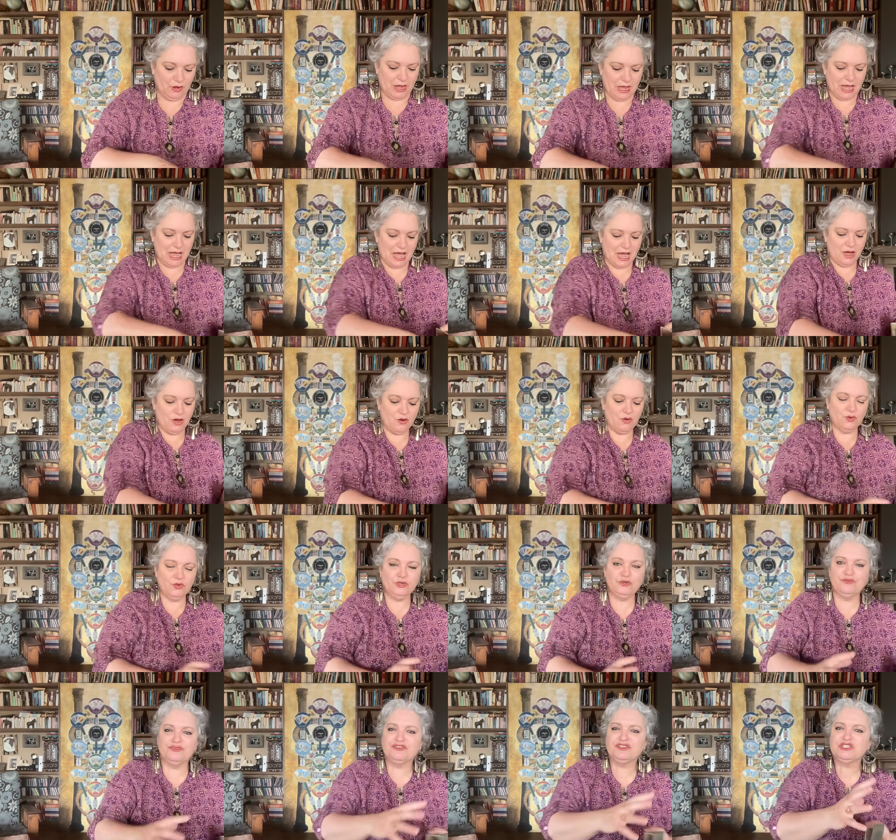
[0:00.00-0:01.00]
how
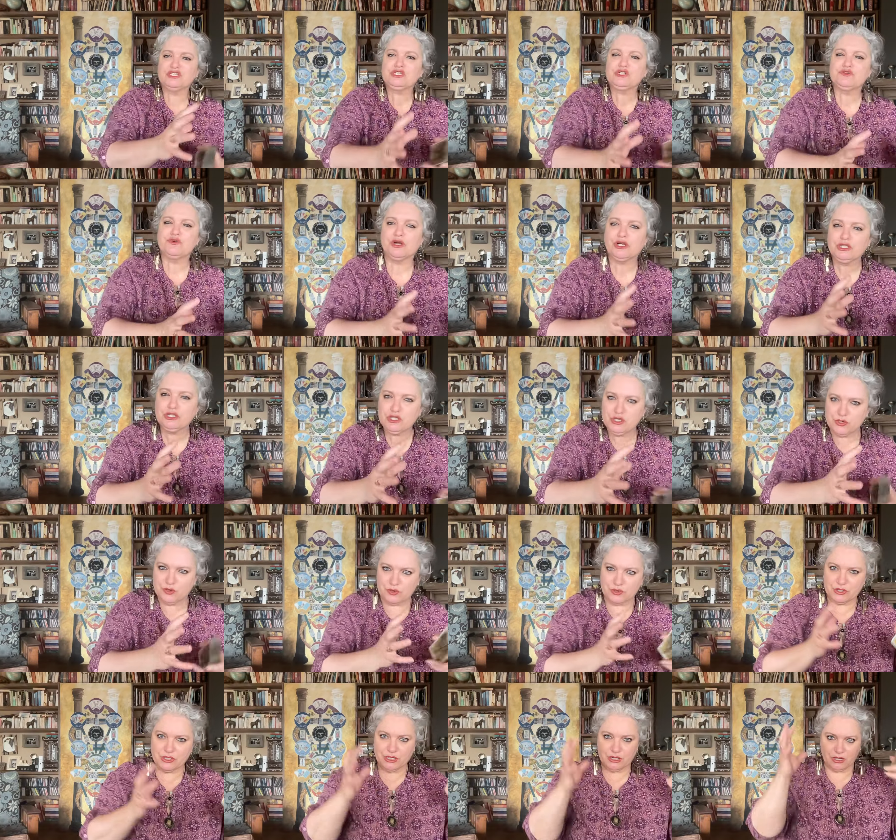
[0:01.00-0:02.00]
you've
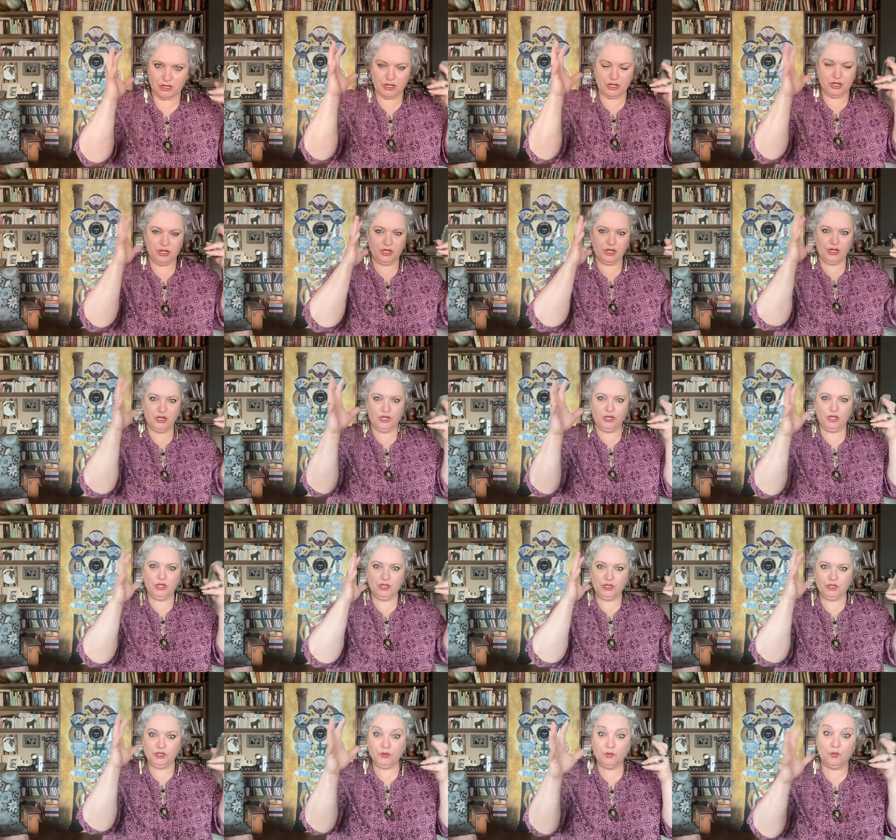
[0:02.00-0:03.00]
structured
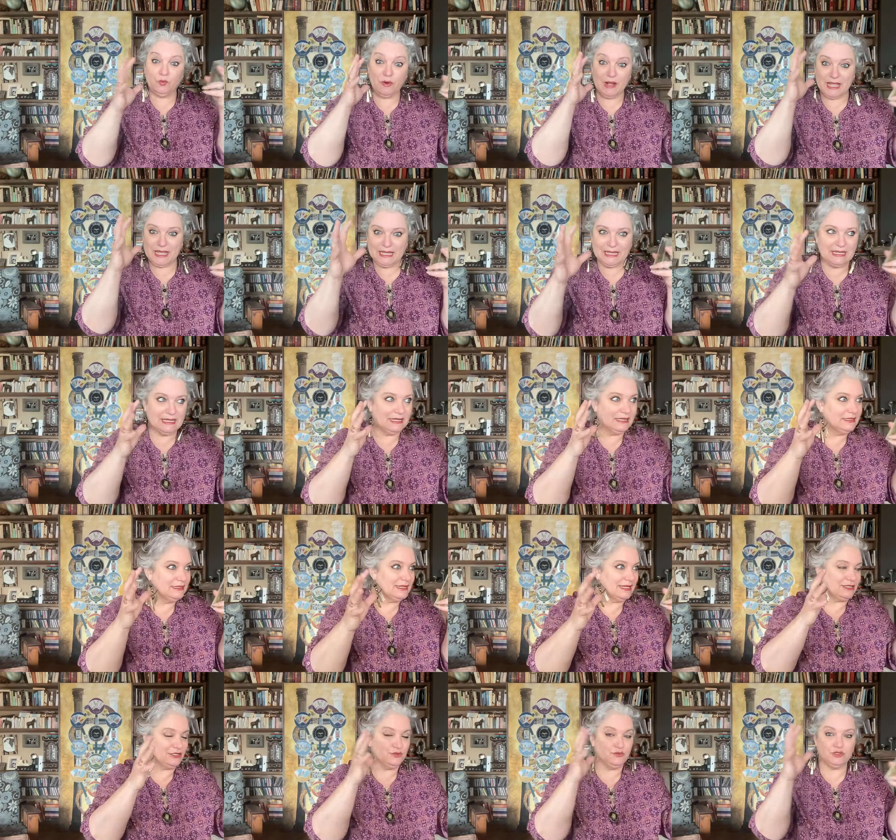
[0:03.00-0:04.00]
the way
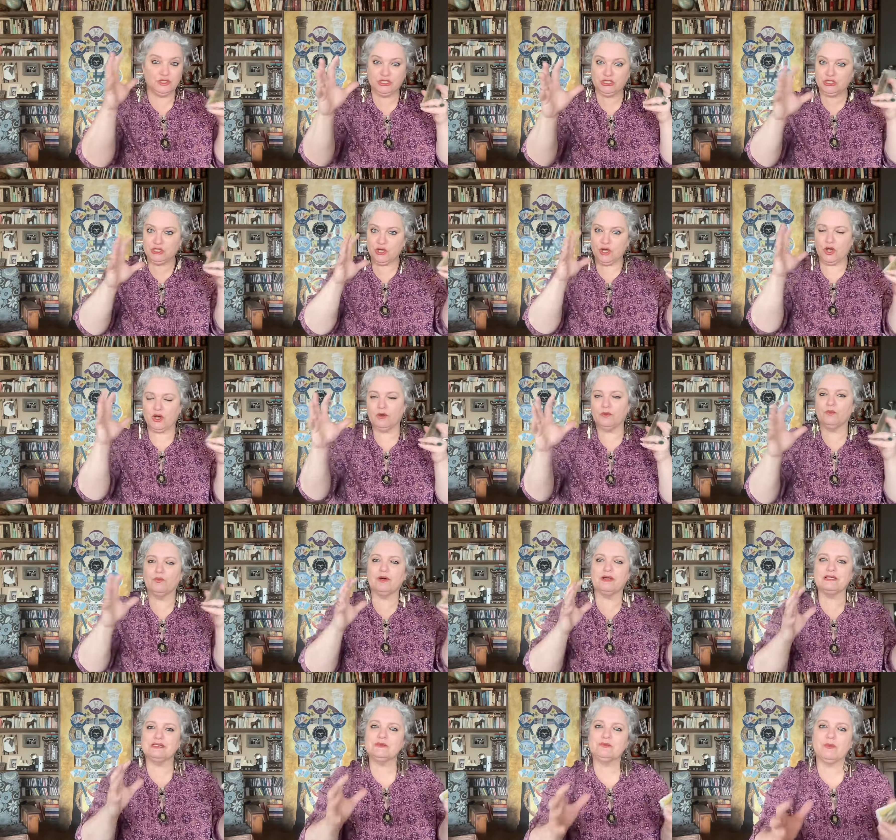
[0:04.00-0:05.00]
that you saw
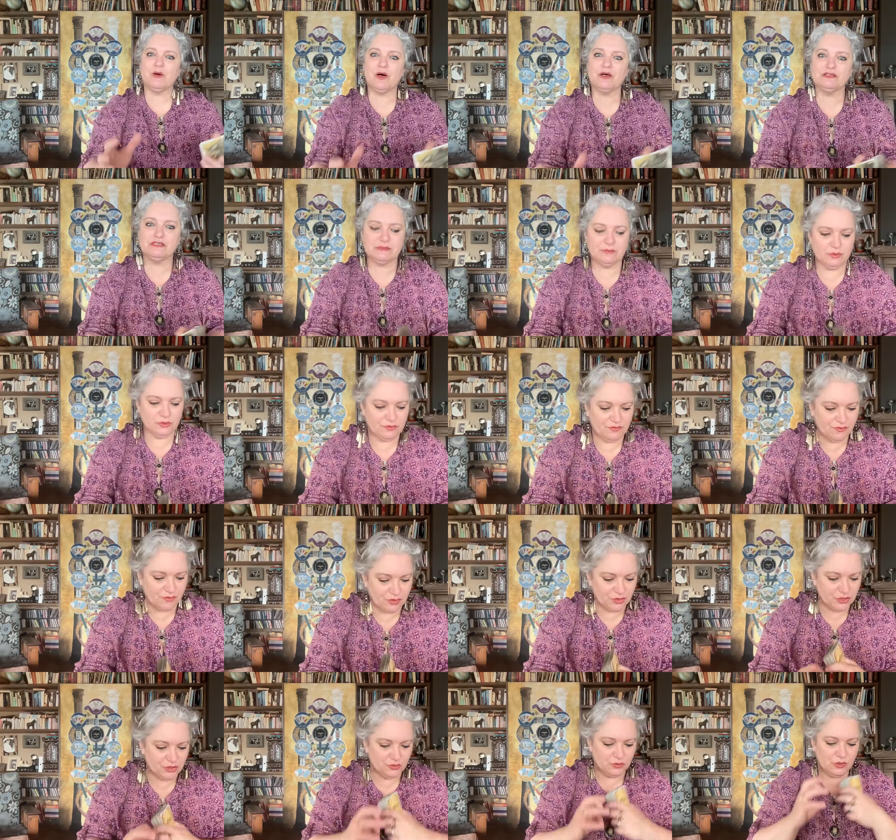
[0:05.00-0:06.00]
what is possible for
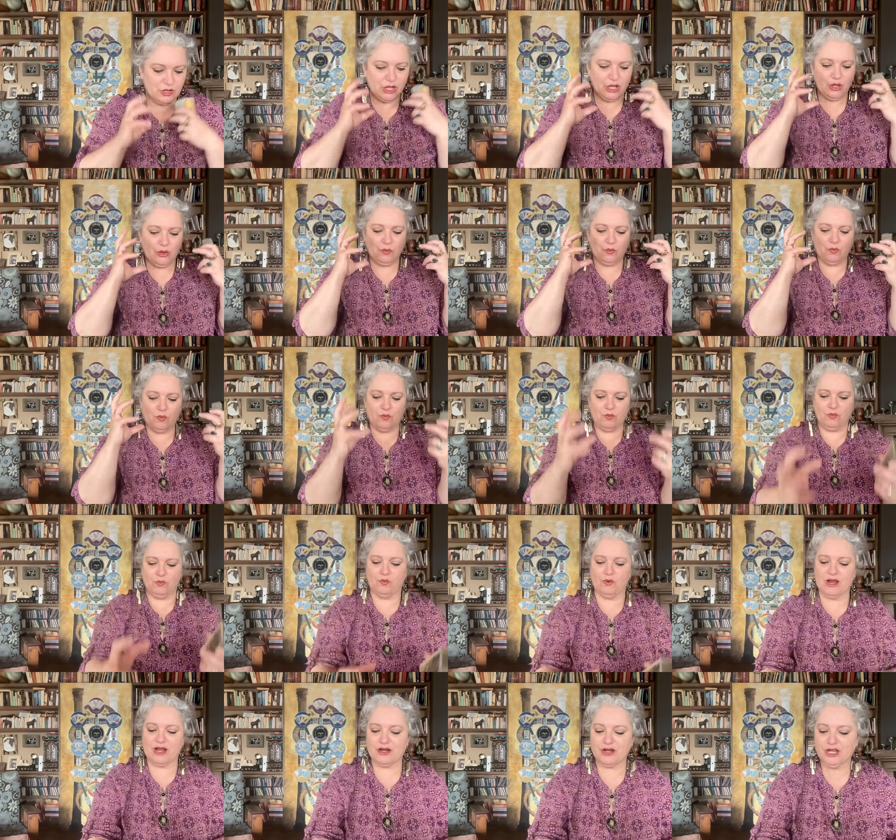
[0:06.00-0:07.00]
you,
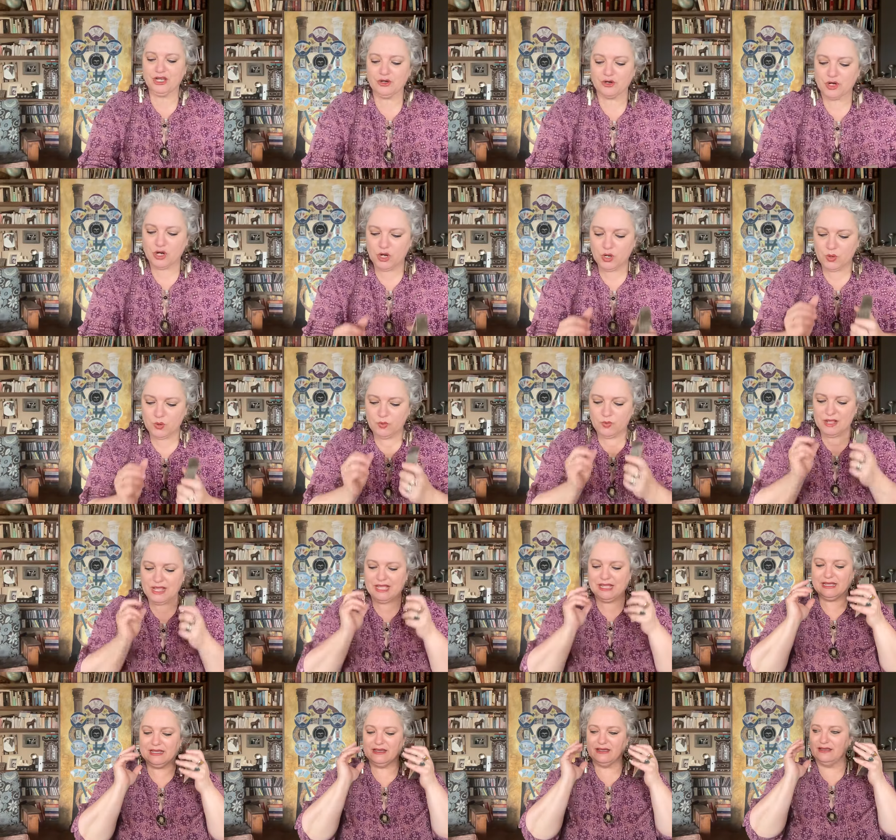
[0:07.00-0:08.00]
where you're
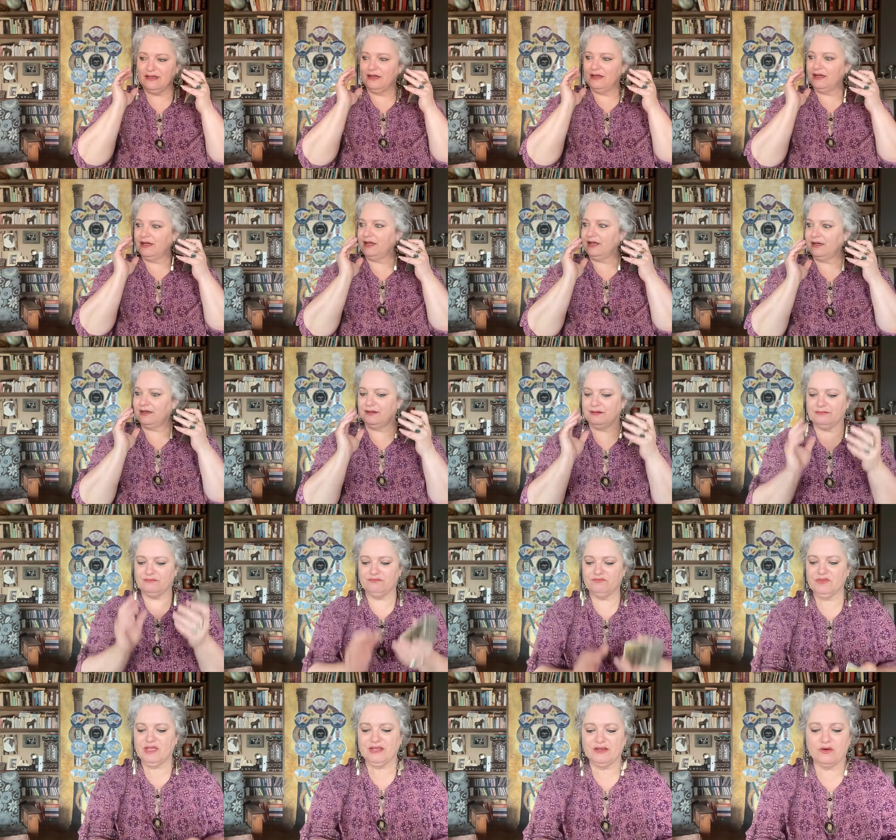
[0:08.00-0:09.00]
going, um,
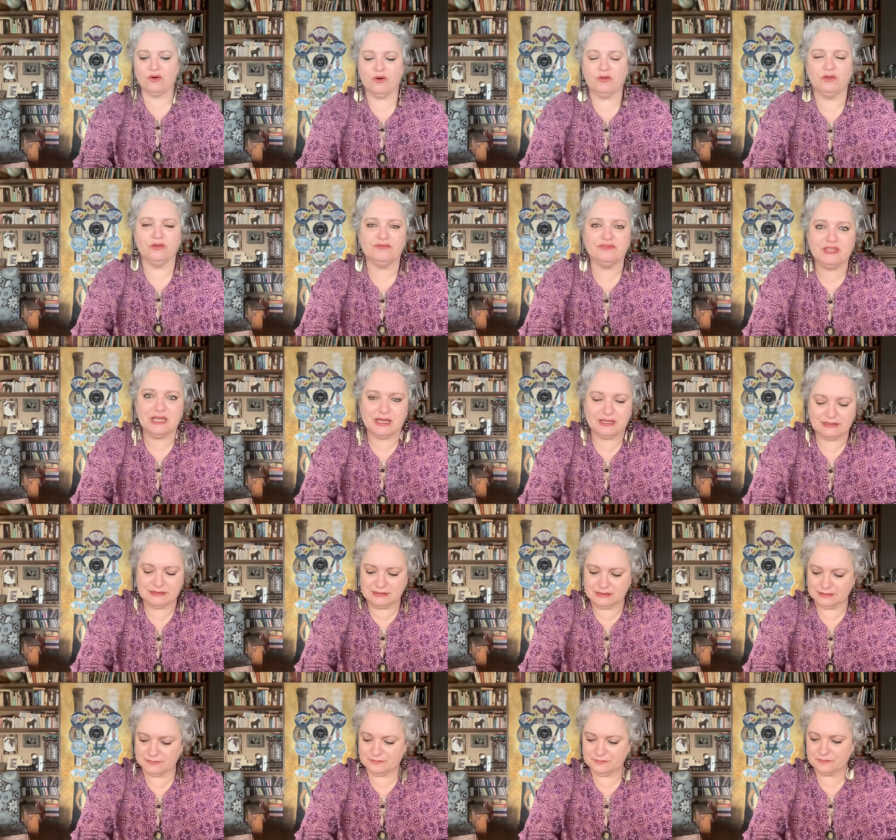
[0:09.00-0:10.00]
and all of
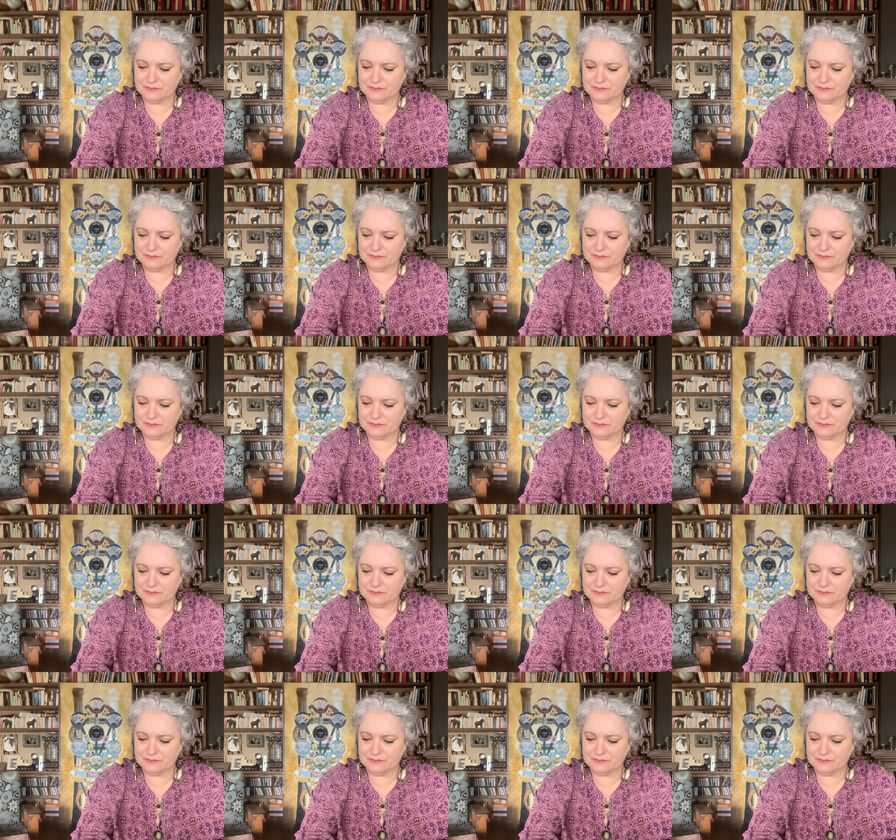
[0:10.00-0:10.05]
that.